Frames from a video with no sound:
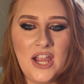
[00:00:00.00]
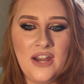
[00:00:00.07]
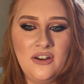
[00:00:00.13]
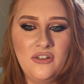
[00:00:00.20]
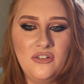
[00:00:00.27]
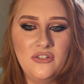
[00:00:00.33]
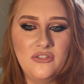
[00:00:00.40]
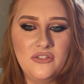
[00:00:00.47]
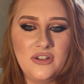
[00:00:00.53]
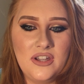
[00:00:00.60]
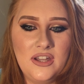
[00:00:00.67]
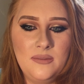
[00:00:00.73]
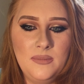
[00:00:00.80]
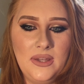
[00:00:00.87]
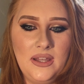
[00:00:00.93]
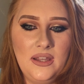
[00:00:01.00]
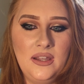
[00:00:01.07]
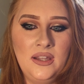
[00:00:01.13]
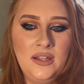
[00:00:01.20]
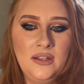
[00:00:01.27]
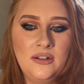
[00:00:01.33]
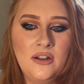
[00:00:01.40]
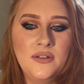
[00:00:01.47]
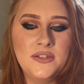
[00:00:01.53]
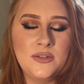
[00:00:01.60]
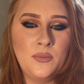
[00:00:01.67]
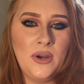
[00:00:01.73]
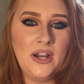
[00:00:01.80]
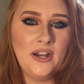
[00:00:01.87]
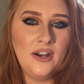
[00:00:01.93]
channel can be, you know,
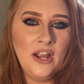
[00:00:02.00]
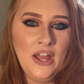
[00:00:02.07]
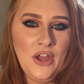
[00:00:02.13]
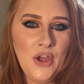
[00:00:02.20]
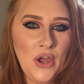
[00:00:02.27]
somewhere